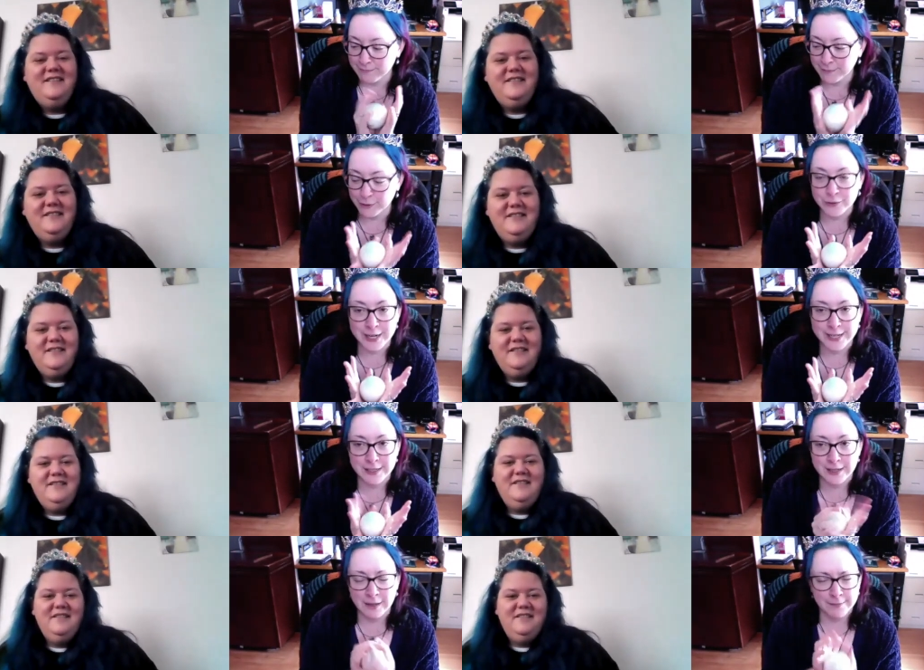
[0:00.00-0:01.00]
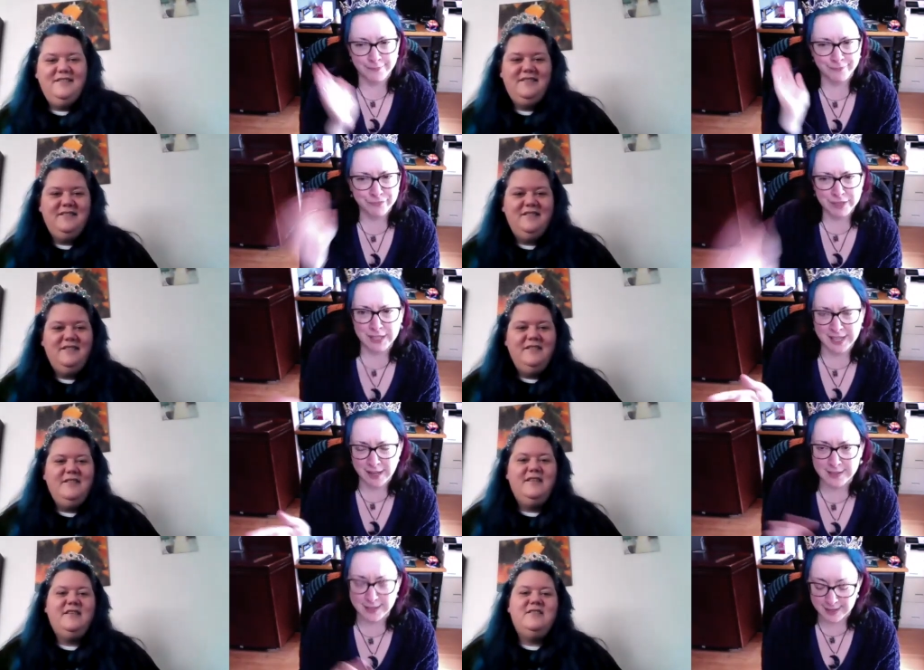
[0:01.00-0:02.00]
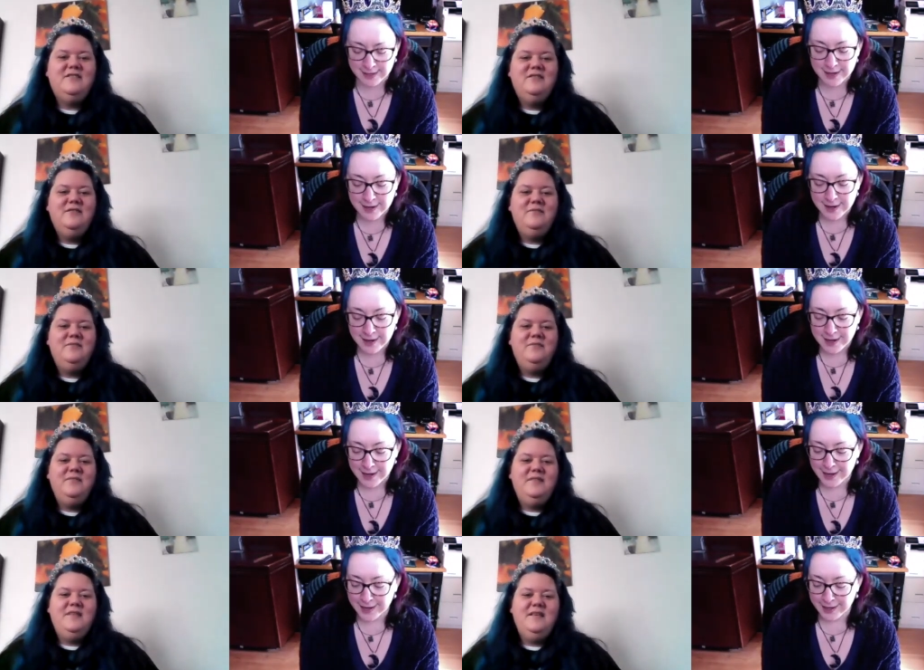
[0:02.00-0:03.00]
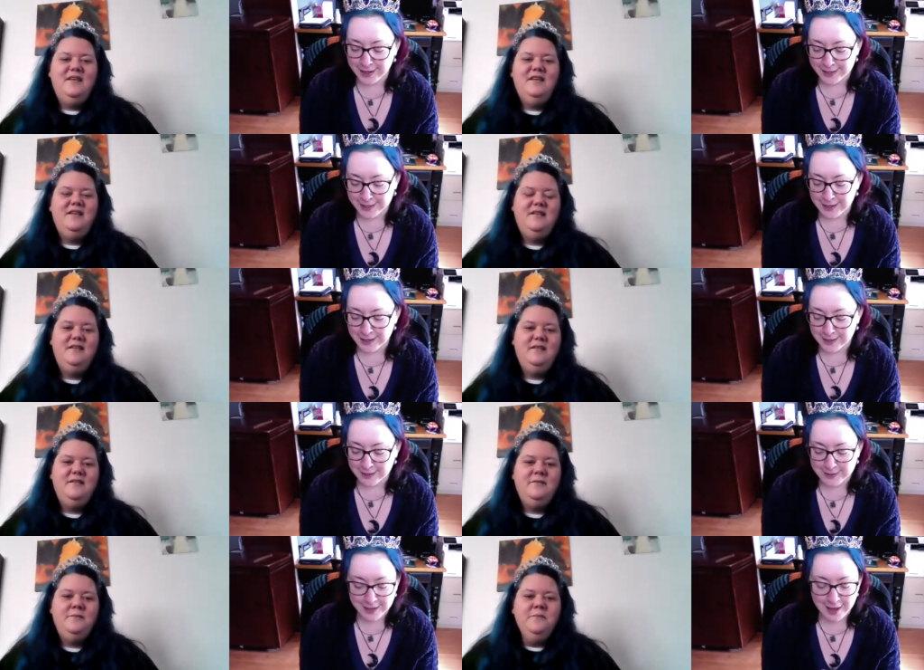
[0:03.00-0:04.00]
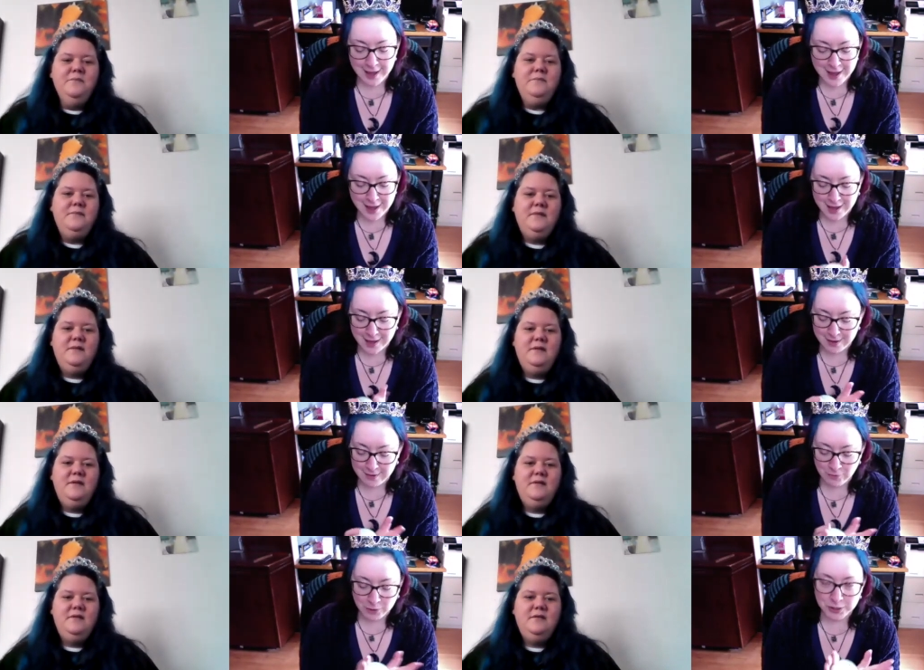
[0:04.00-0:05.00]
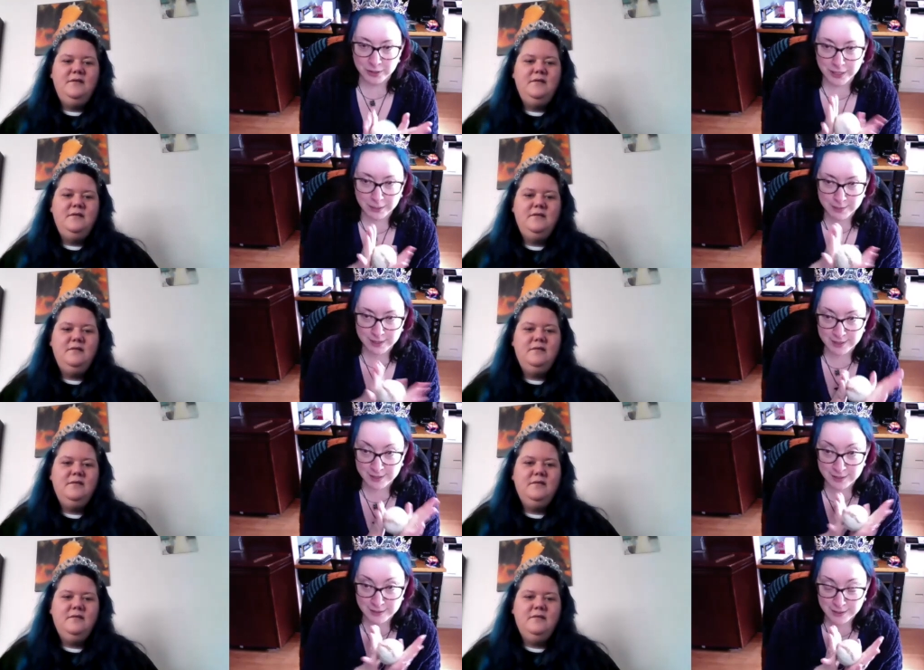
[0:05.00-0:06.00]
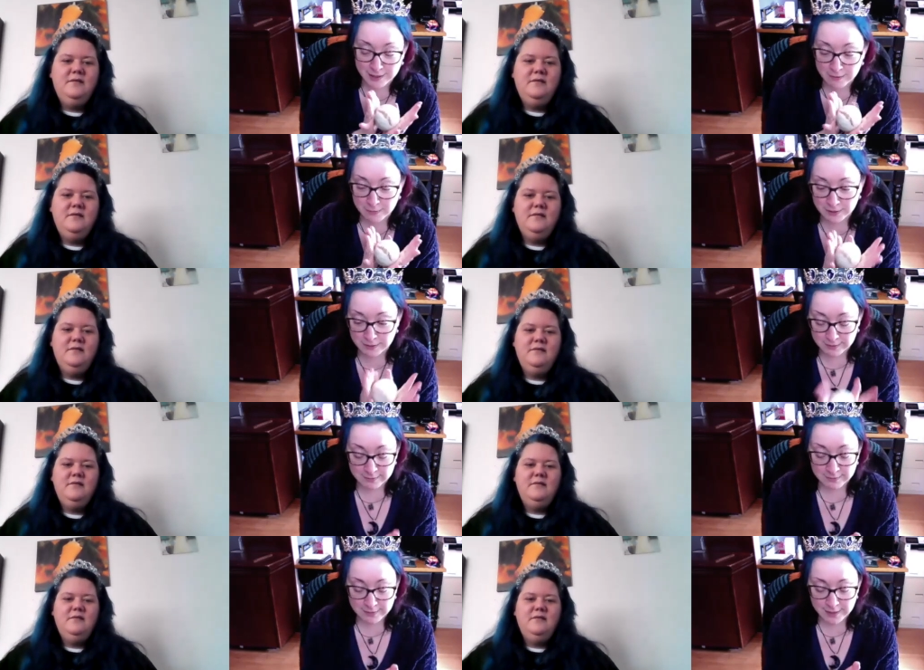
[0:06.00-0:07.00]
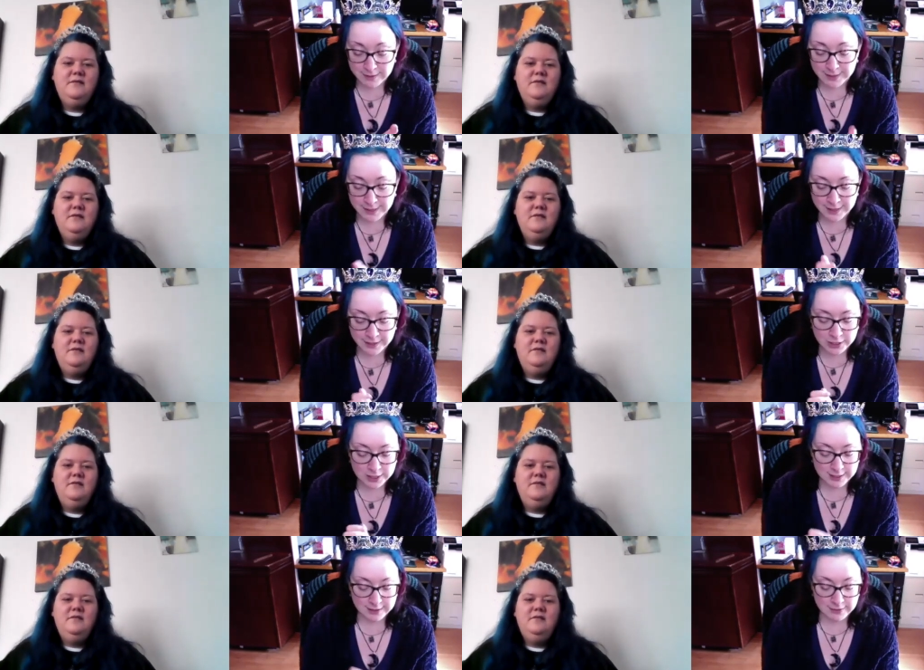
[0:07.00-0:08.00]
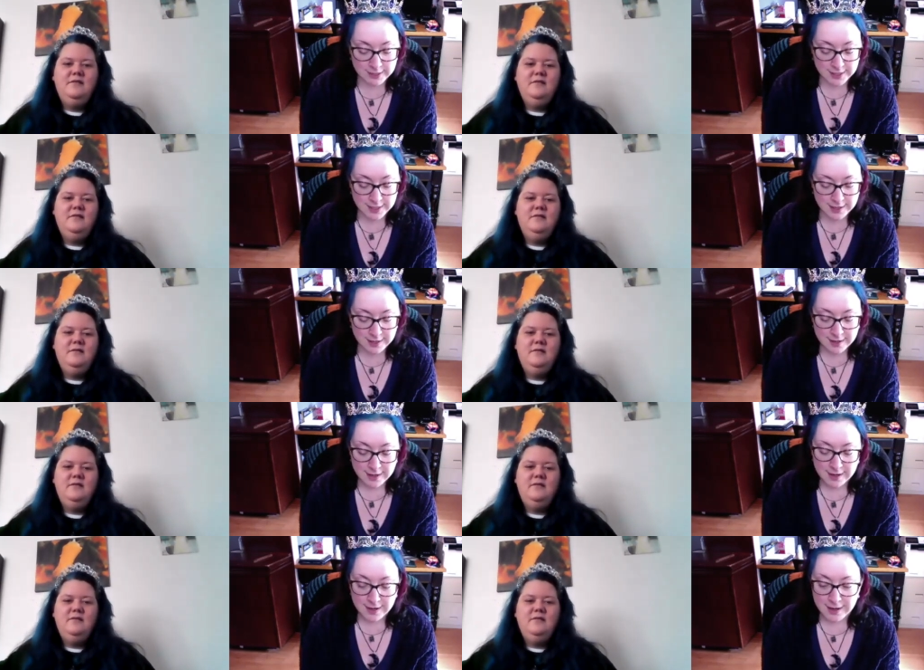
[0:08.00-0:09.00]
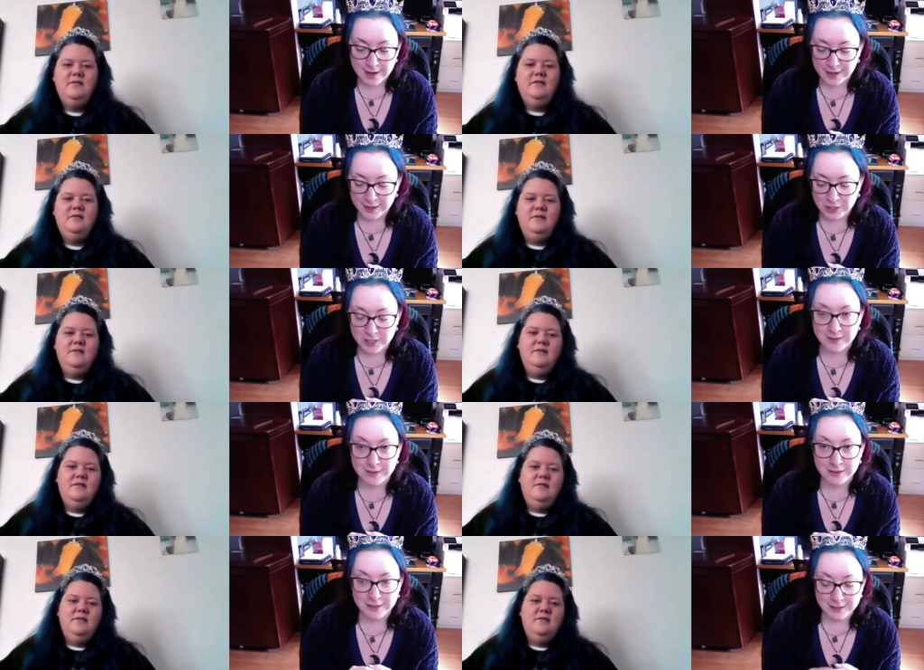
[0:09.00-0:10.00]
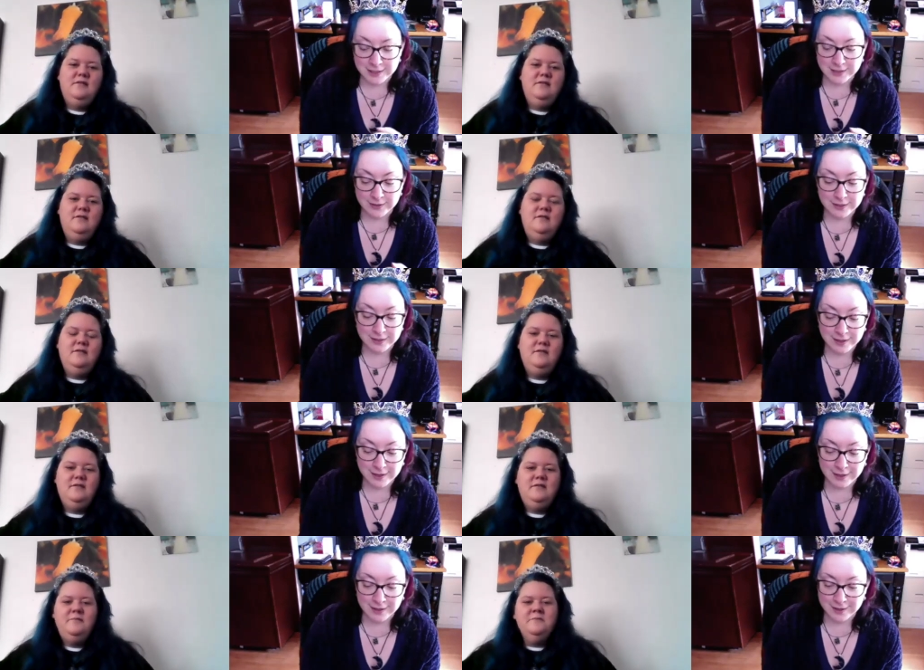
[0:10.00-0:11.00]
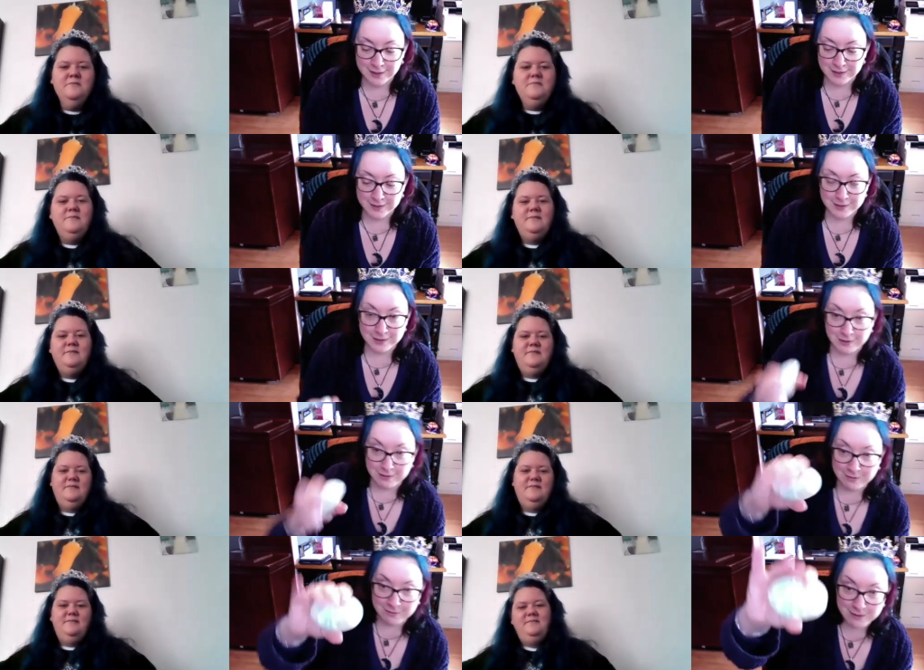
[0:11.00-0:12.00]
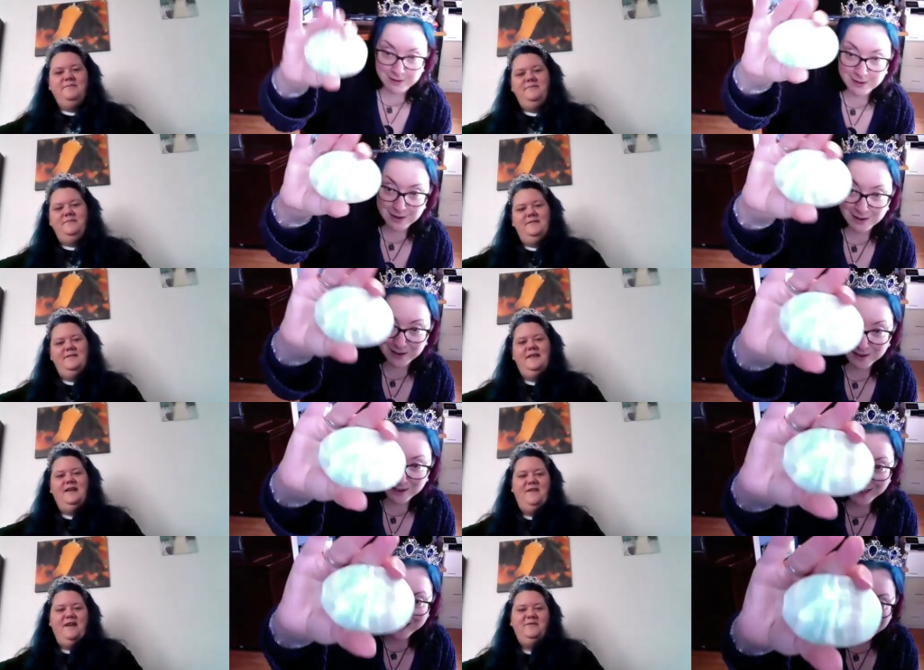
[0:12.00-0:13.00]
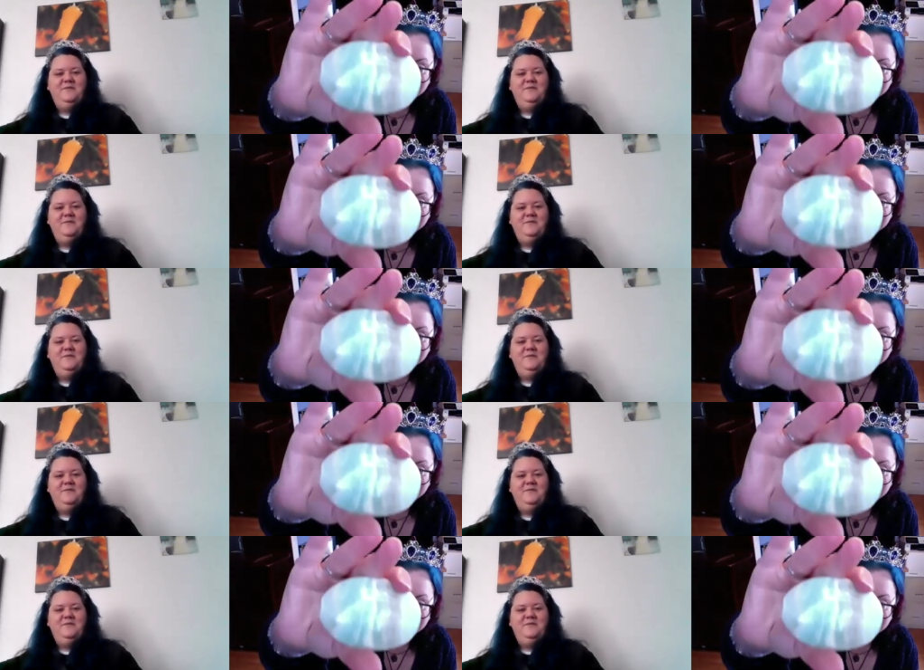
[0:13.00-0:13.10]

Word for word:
Speaker 1: blue jazz um, calcite, and I asked Candi. I was like, "Hey, what's your hookup on Caribbean calcite?" And she's like, "What?" and she started looking into it and so
Speaker 2: i found